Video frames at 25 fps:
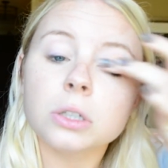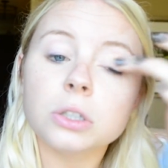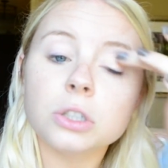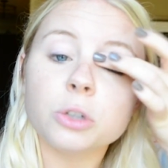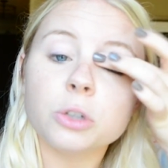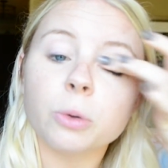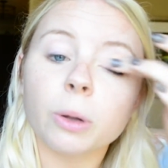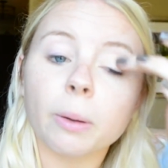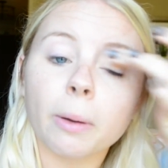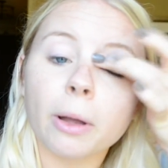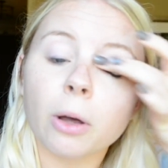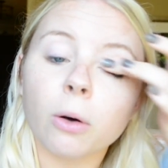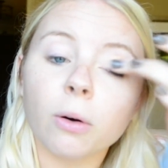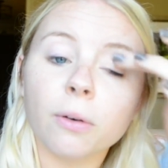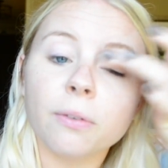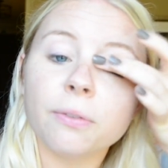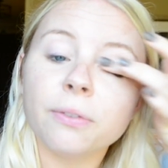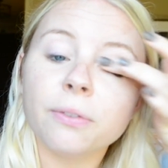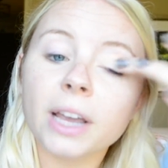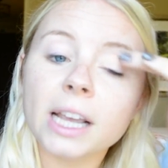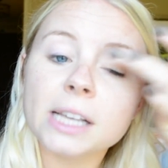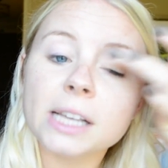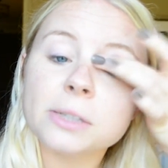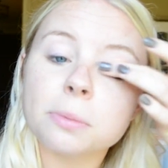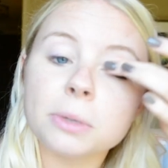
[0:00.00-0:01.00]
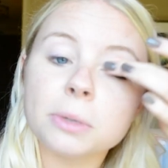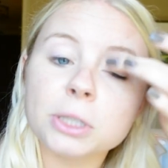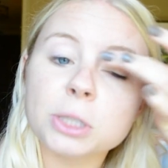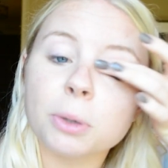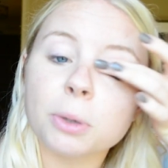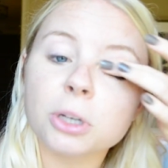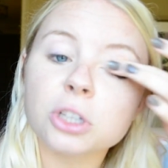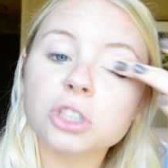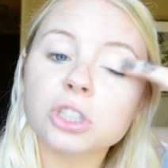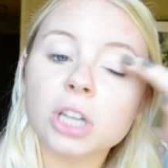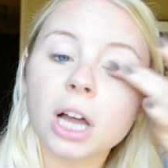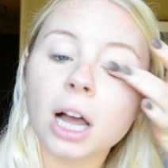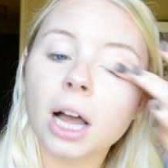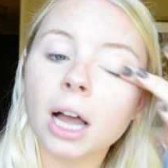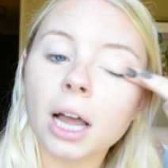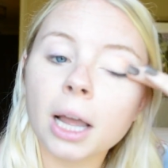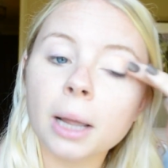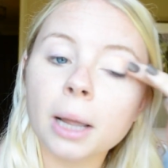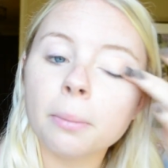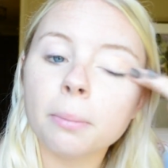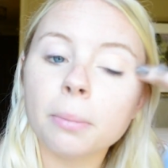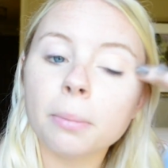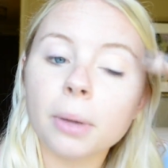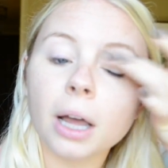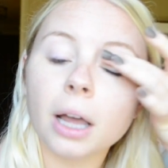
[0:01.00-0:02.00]
doing my whole face would be too much
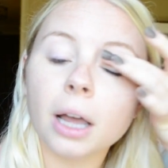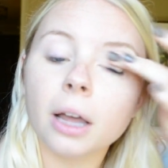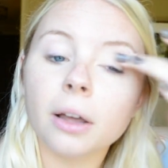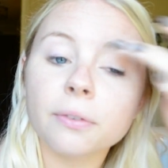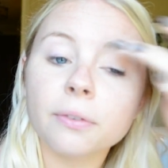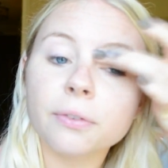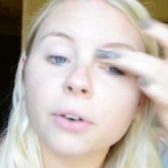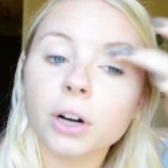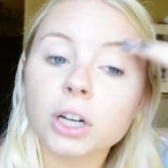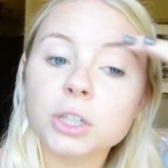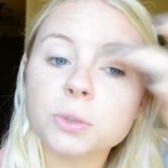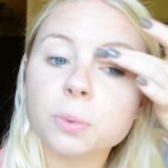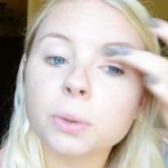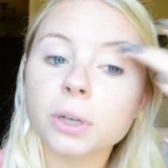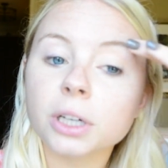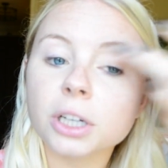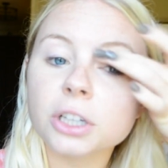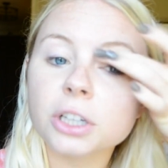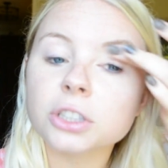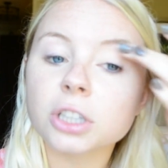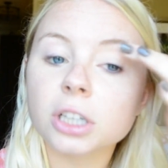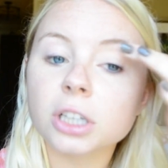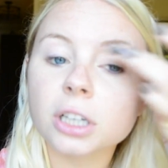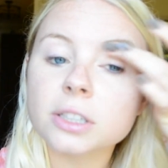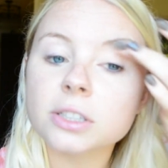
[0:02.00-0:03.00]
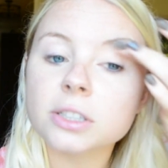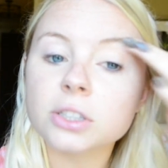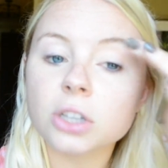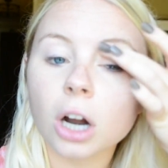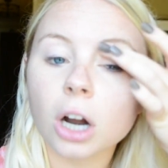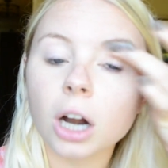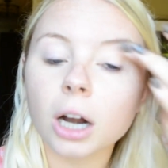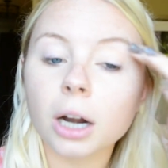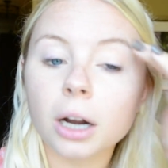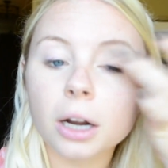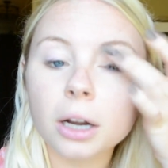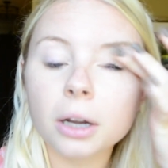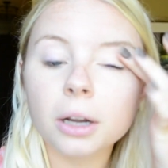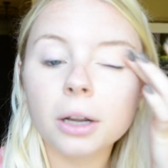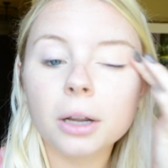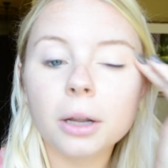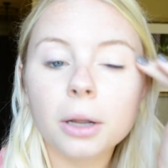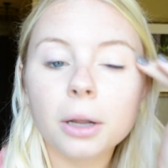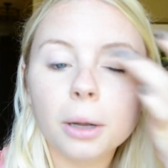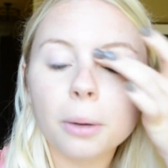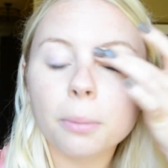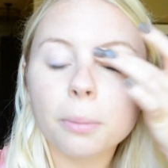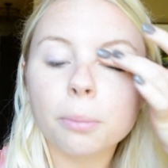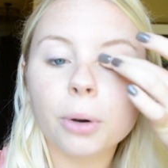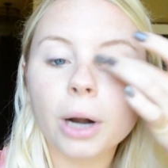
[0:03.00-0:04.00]
time. But first we're just going to start
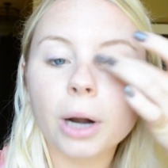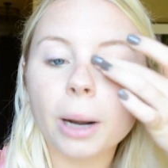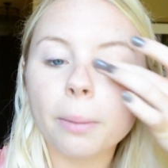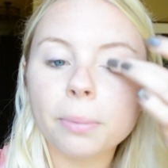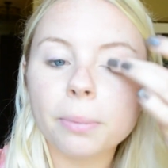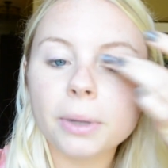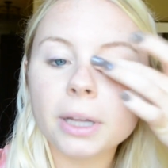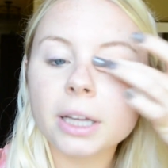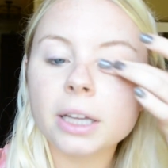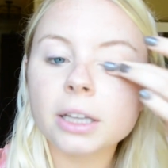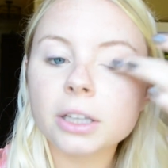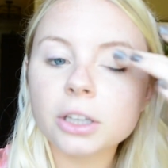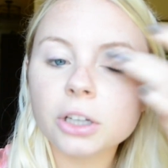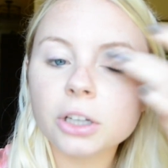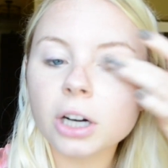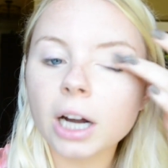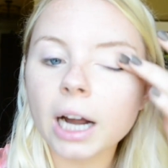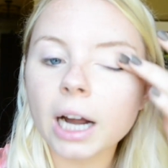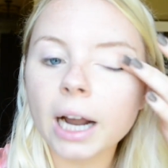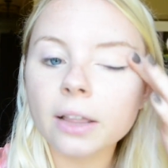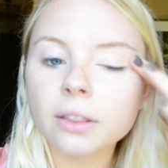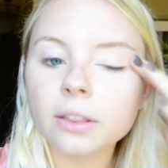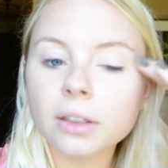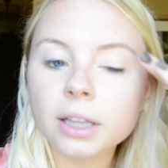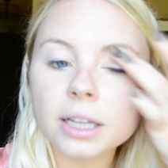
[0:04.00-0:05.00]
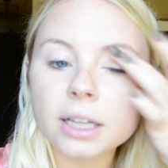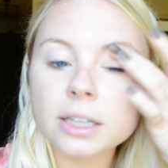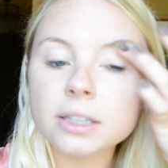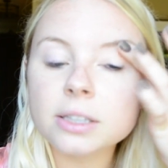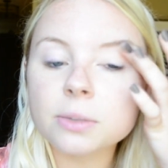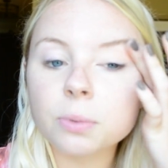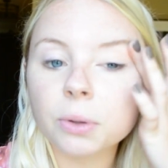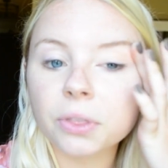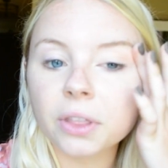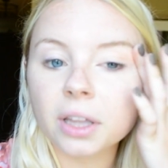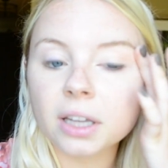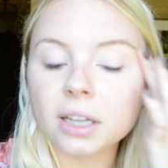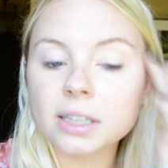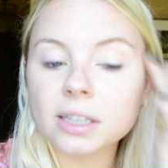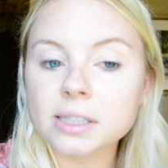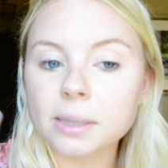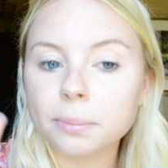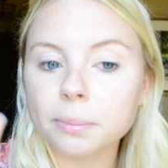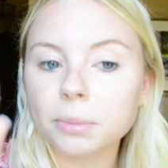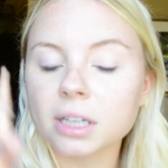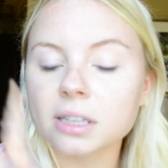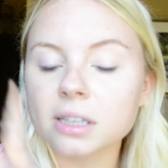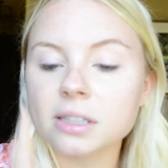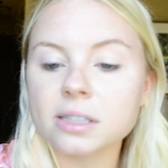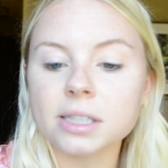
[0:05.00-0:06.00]
prepping your eyelids with
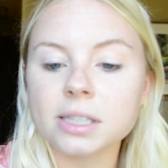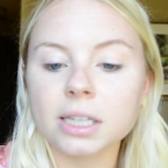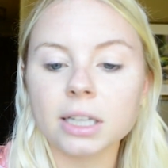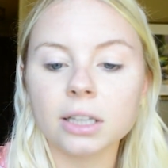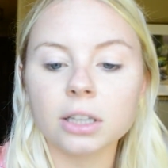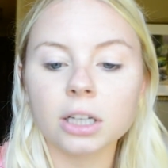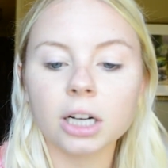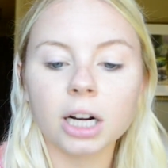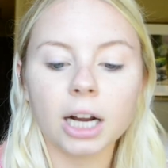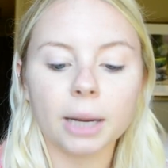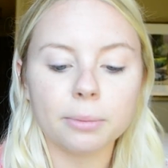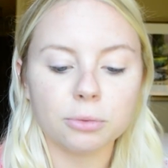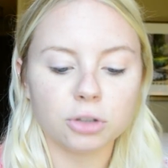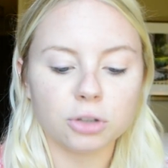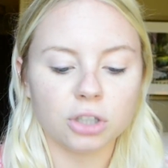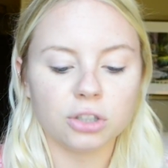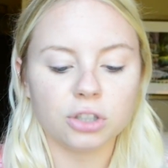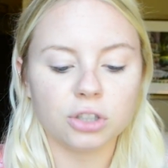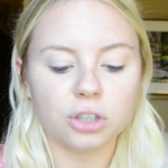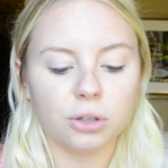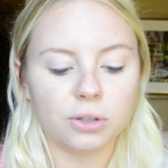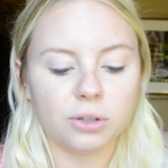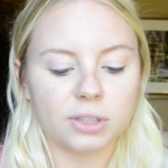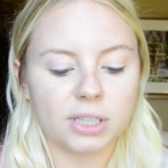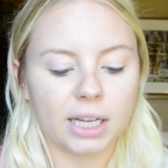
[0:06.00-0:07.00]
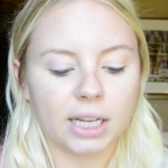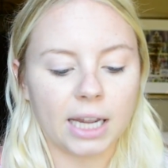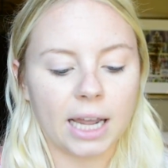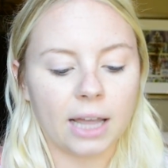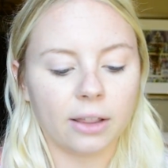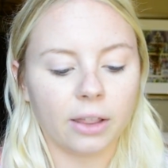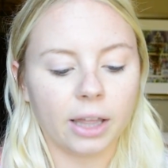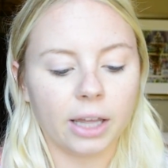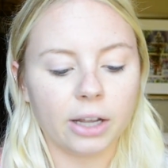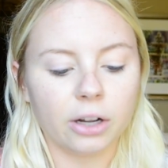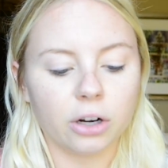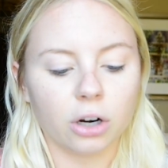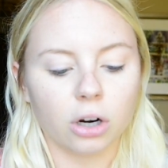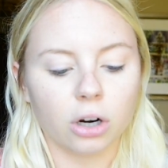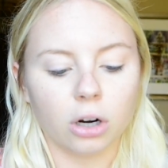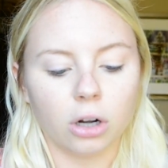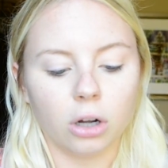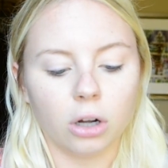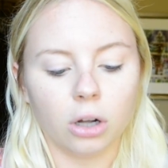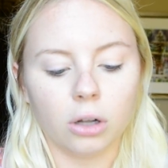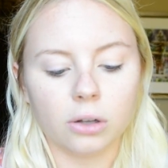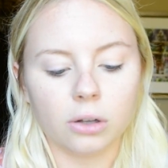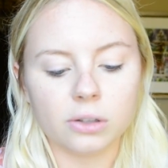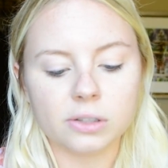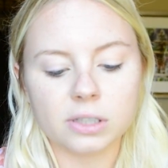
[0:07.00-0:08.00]
some concealer. I'm just using LA
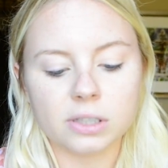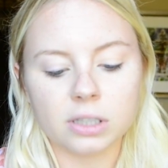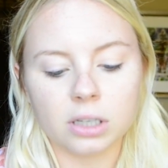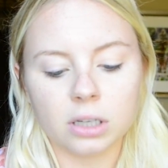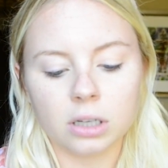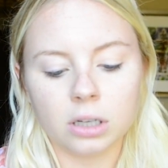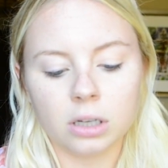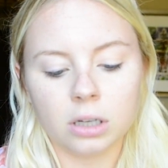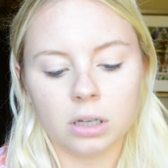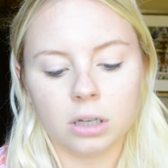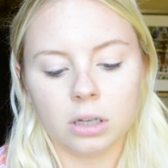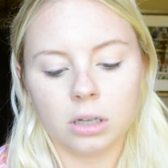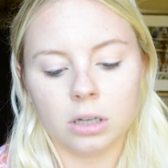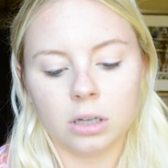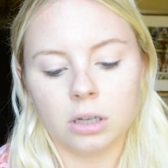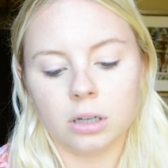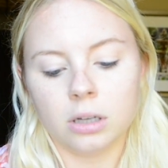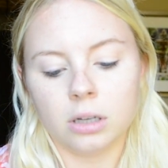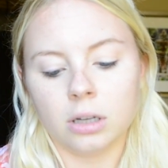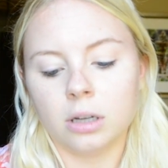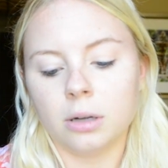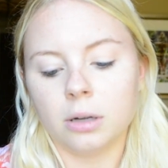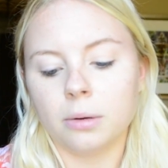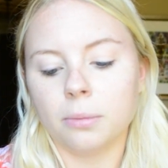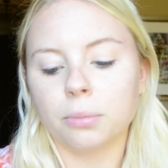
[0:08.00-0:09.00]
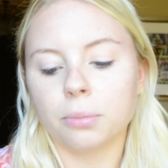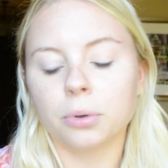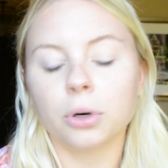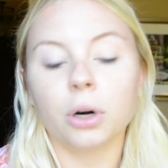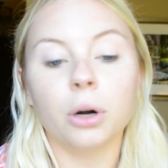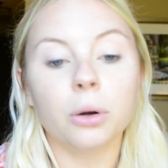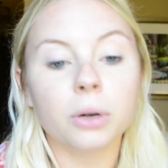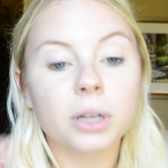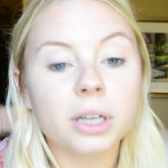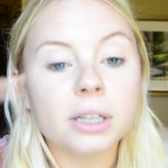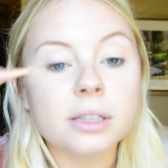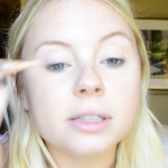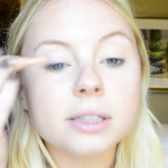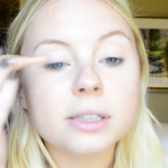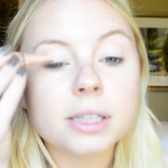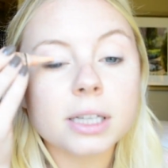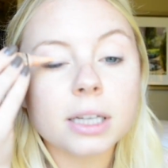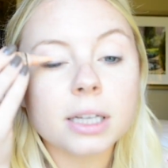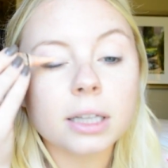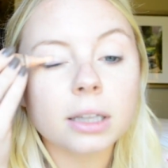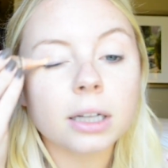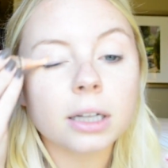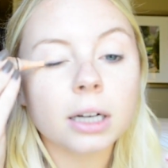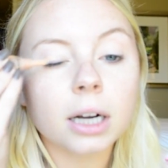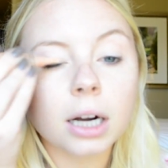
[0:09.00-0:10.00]
Girl's Pro
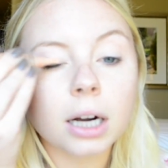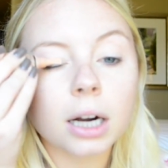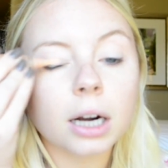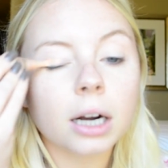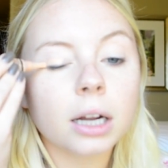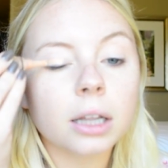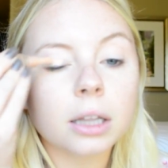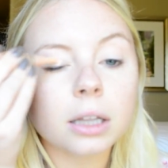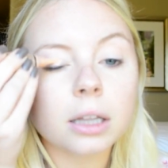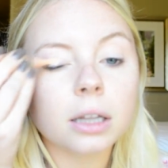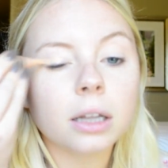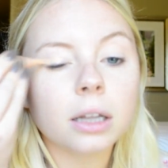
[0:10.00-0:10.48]
Concealer.